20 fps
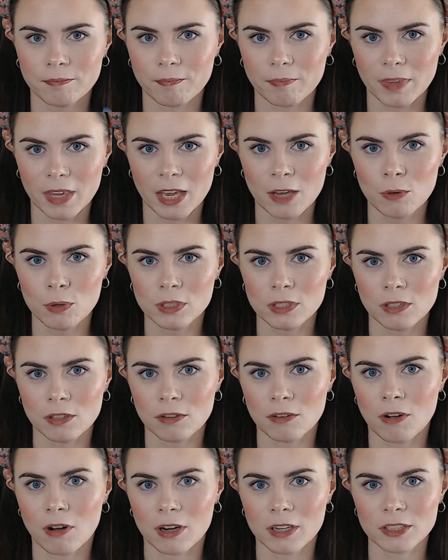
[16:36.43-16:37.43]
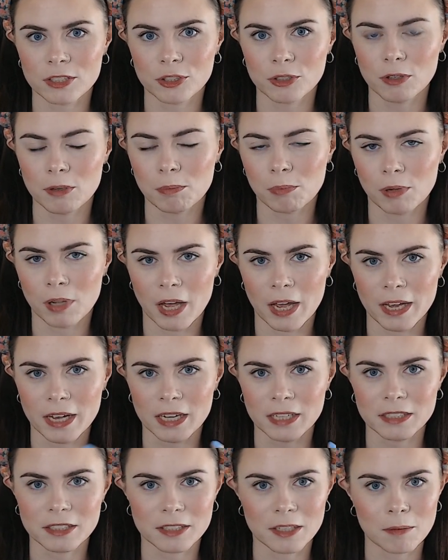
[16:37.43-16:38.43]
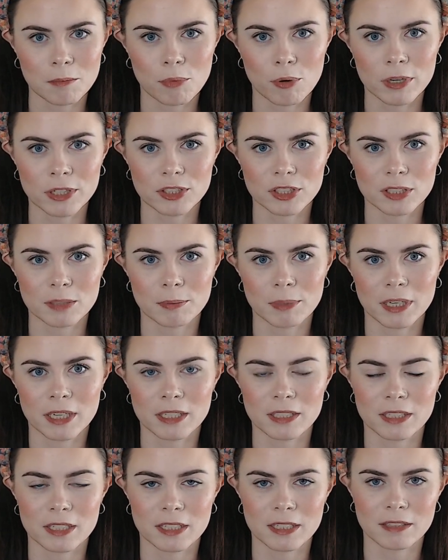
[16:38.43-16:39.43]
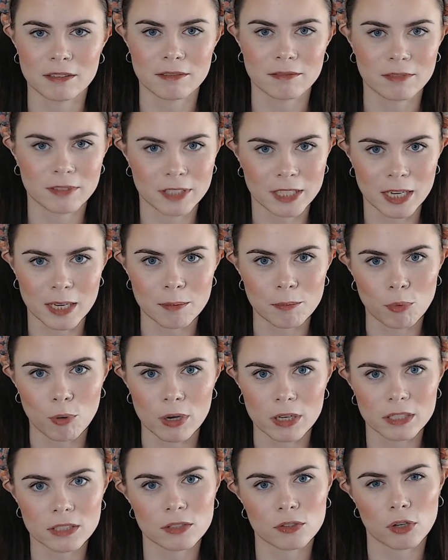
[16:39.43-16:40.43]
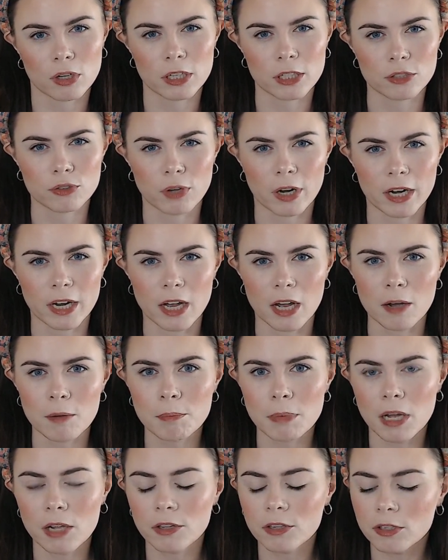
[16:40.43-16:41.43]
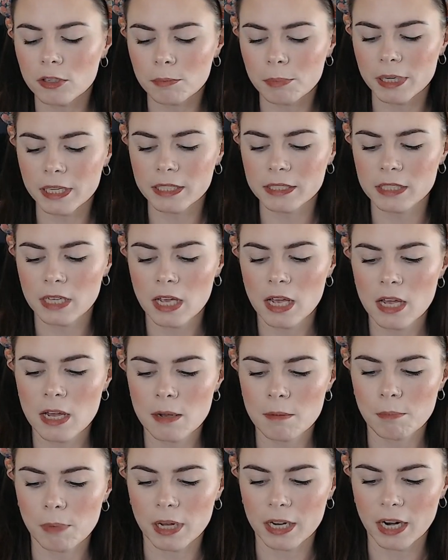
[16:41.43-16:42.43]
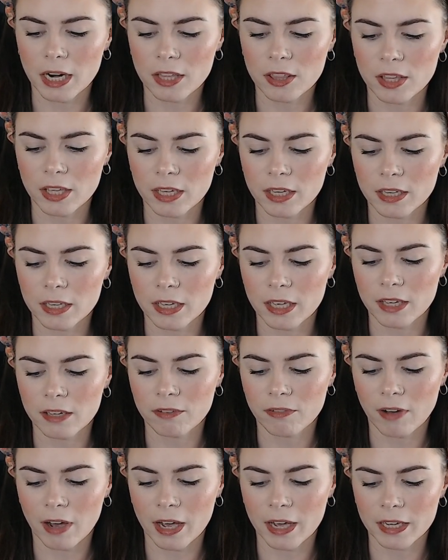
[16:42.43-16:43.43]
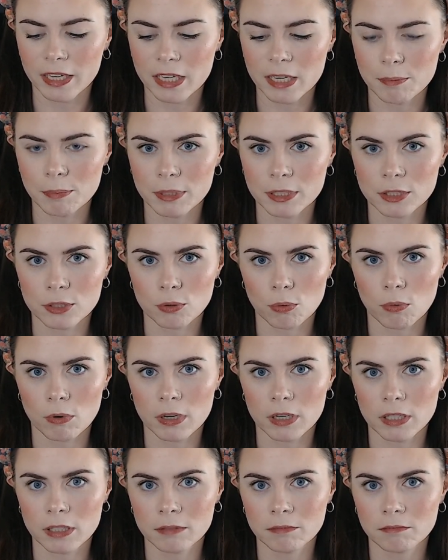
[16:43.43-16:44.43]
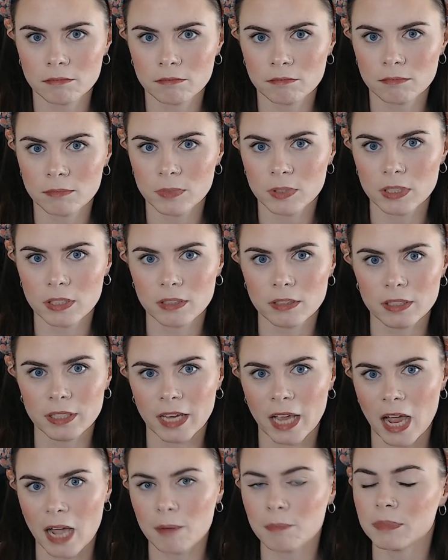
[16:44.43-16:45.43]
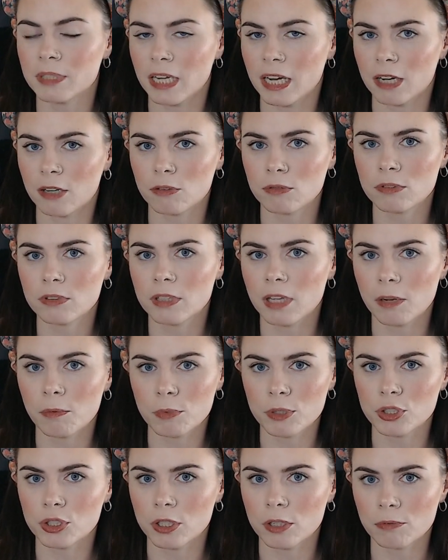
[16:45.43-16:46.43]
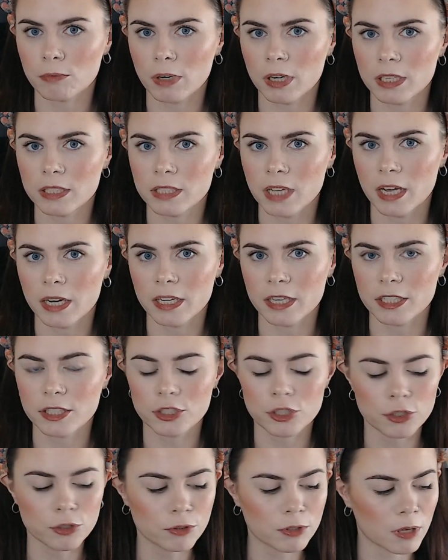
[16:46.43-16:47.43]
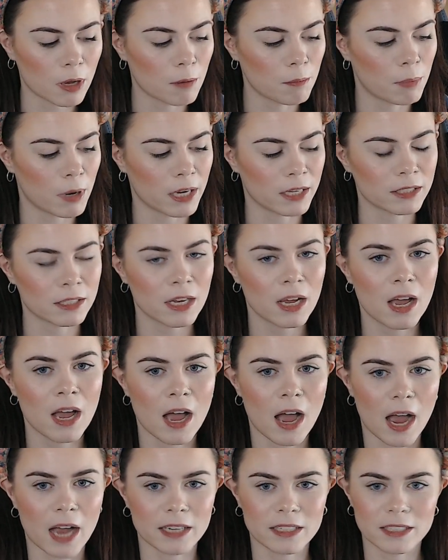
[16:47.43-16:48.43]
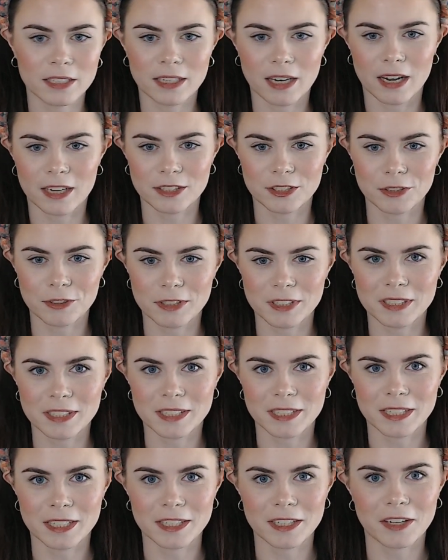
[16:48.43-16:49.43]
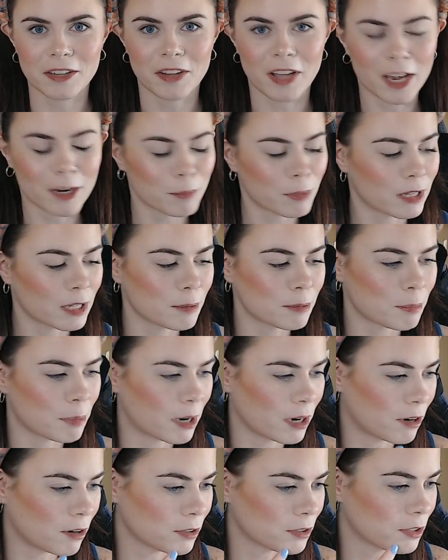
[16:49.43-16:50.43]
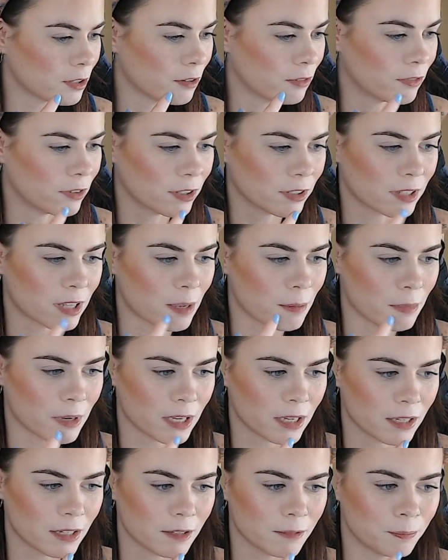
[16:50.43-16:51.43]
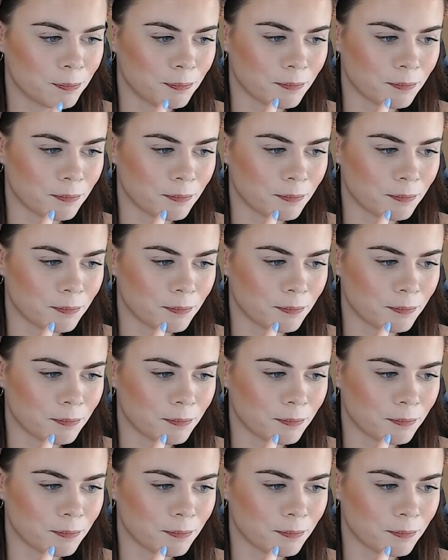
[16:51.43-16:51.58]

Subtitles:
it was a little hard to apply at some points just because the tip was starting to dry up a little bit. But I think if I keep it stored cap down, then we shouldn't run into any issues. But I did, as you can see, line my lips, but I also filled them in.